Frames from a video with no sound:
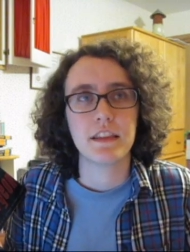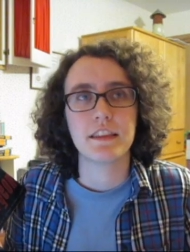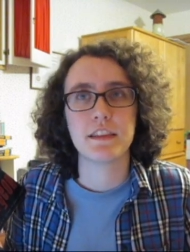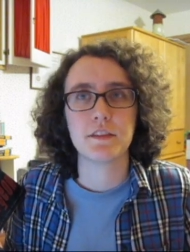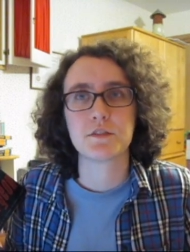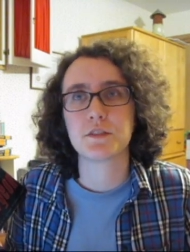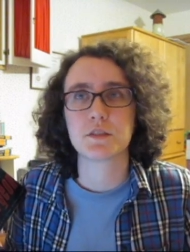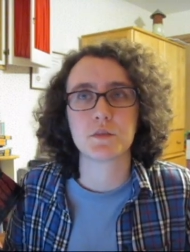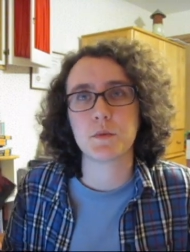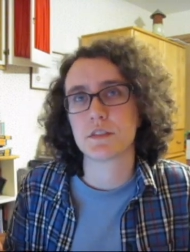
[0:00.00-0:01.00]
Then there's this
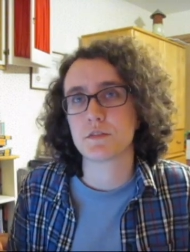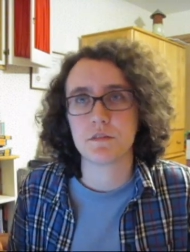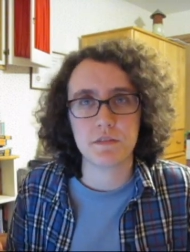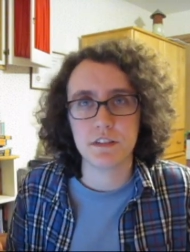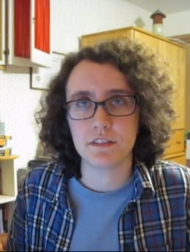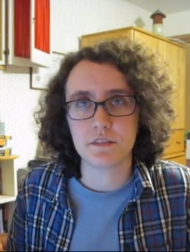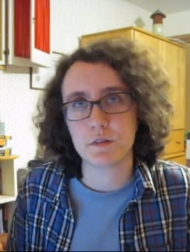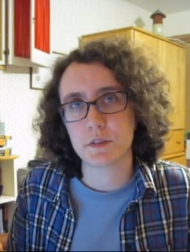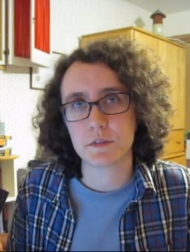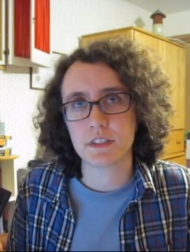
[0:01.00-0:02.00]
twist reveal of
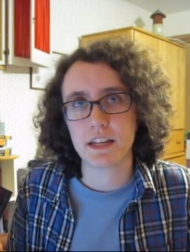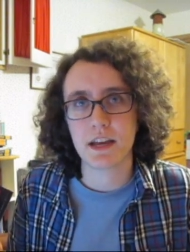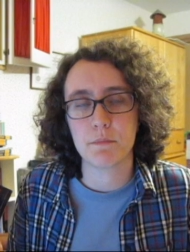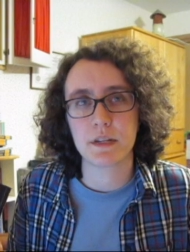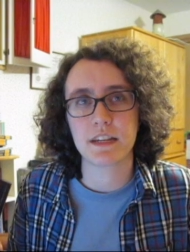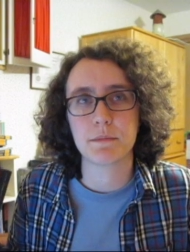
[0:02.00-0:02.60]
what's really happening.